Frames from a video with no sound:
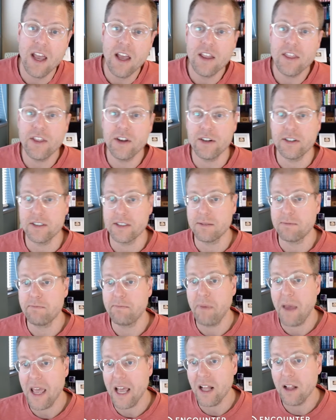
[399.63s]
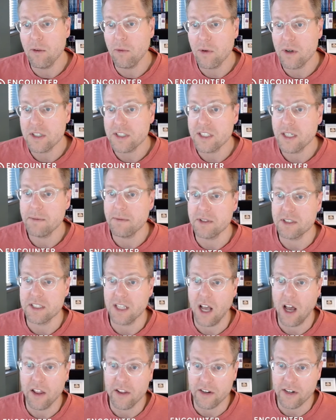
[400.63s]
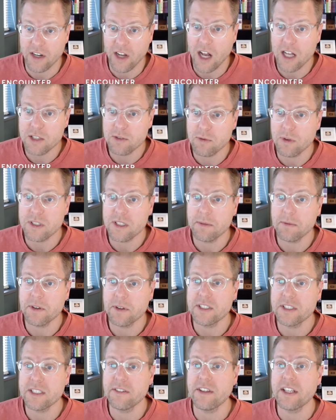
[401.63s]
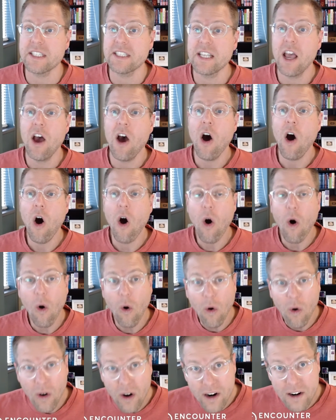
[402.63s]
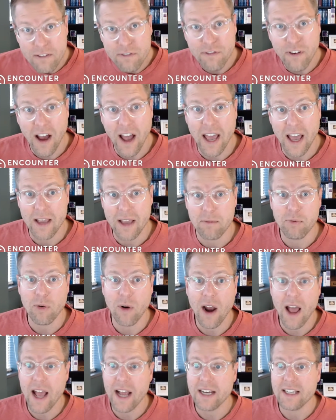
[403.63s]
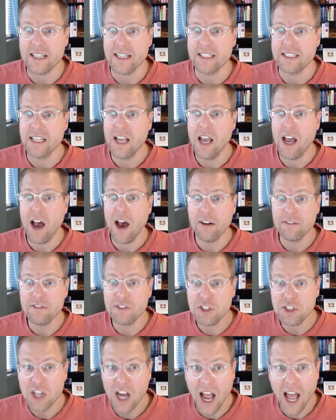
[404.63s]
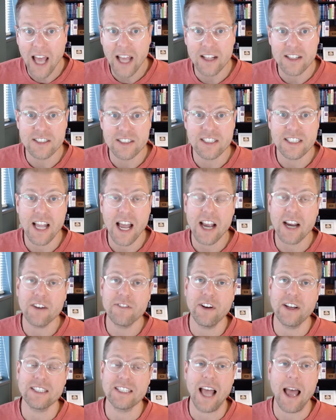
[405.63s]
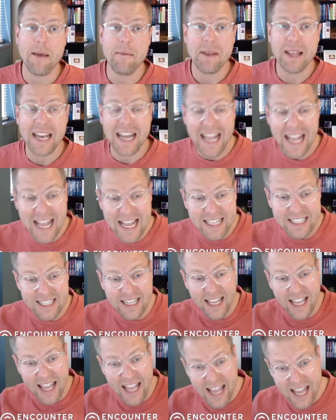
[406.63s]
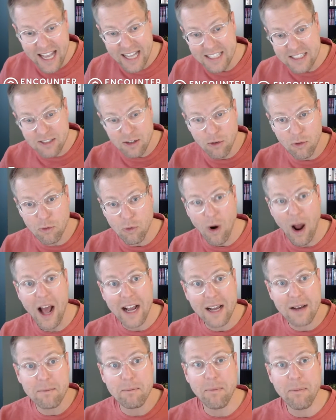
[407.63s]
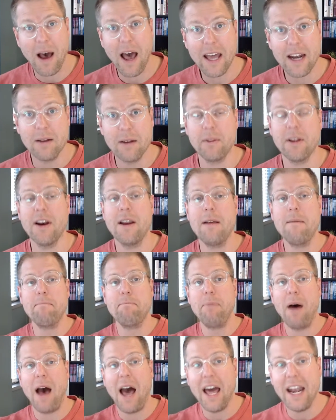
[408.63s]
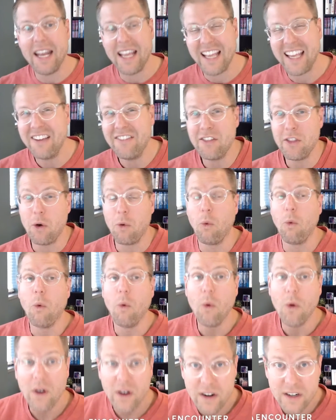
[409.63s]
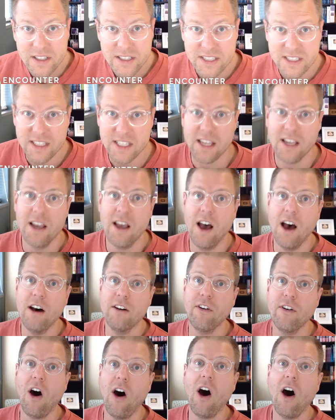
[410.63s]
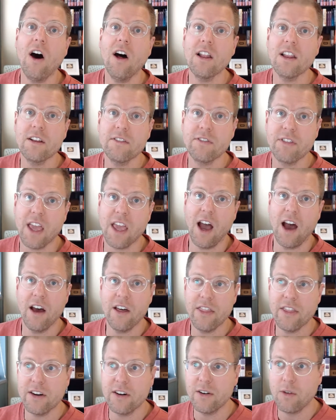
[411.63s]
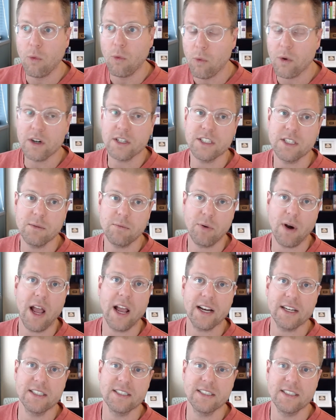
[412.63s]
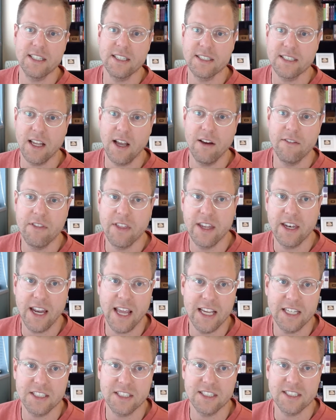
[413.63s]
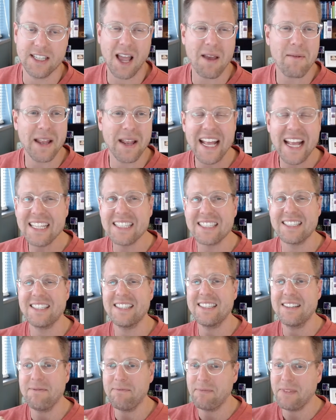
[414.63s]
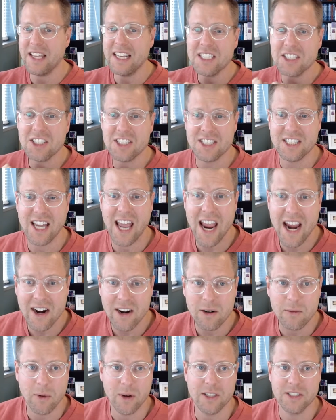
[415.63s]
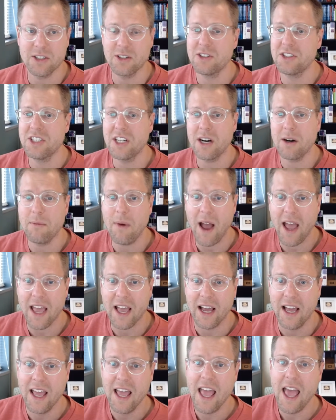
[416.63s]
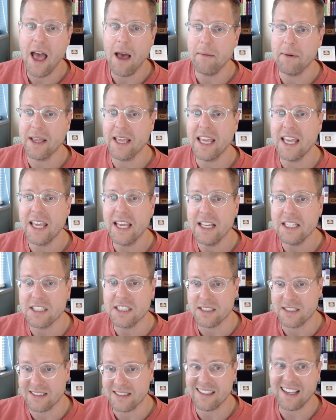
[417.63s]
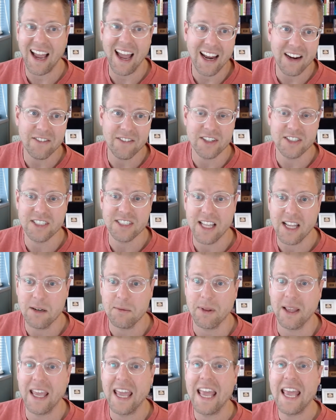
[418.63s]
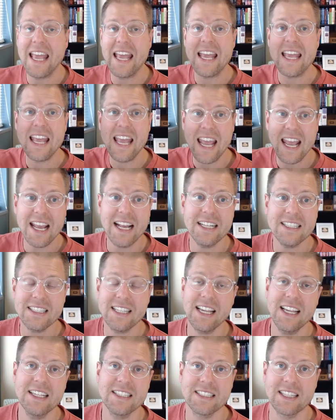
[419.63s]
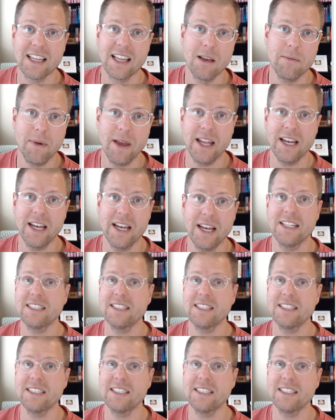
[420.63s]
there's Baal worship, there's the other gods worship, there's even this horrifying practice of child sacrifice. I mean, it hits rock bottom. They're embodying even the worst of all of the other worship practices of the nations. I mean, it's just terrible. And so Jeremiah, I mean, he just kind of understandably, he hits his limit. And he's